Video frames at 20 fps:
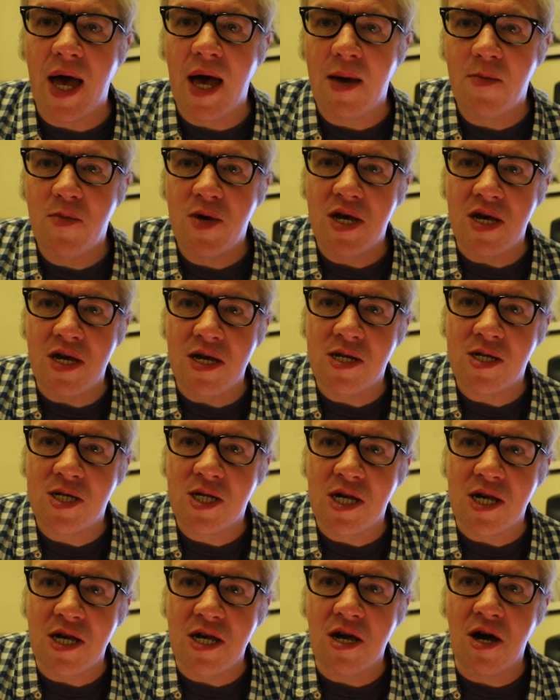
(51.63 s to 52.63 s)
M E
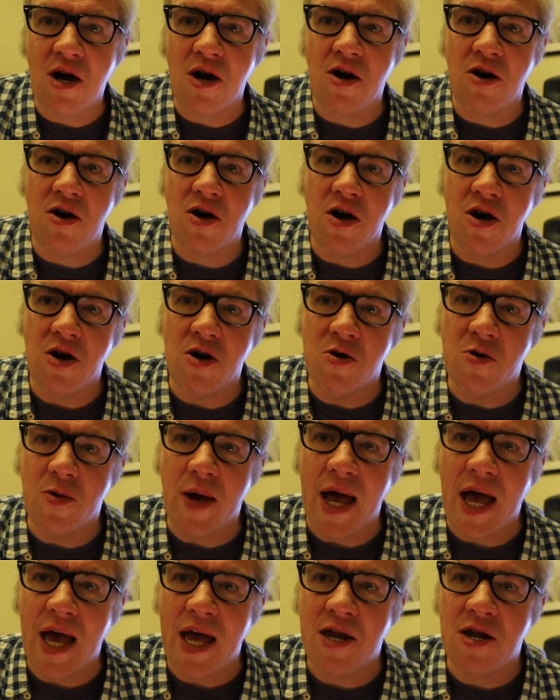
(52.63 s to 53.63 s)
T R
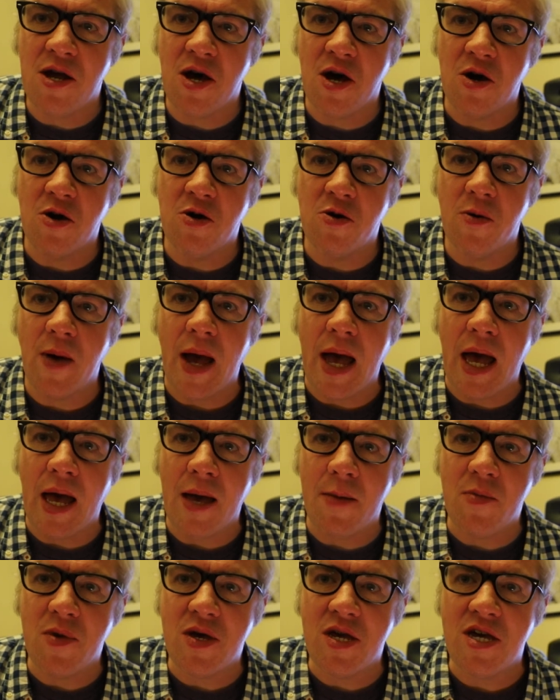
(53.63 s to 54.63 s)
O N O
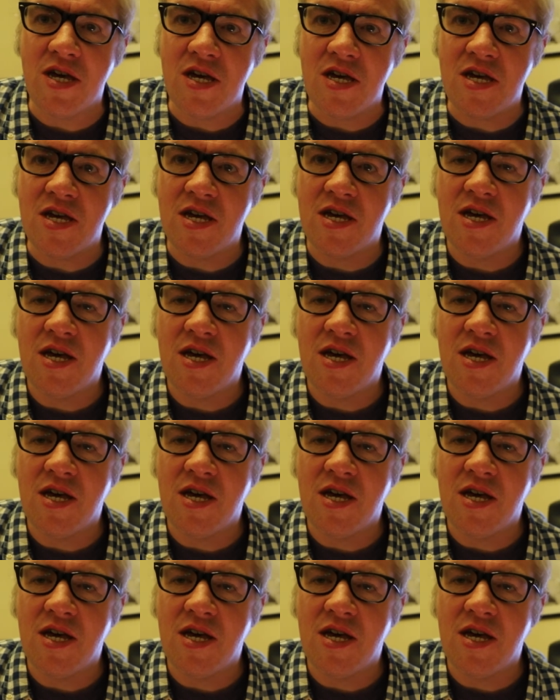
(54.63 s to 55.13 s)
M E.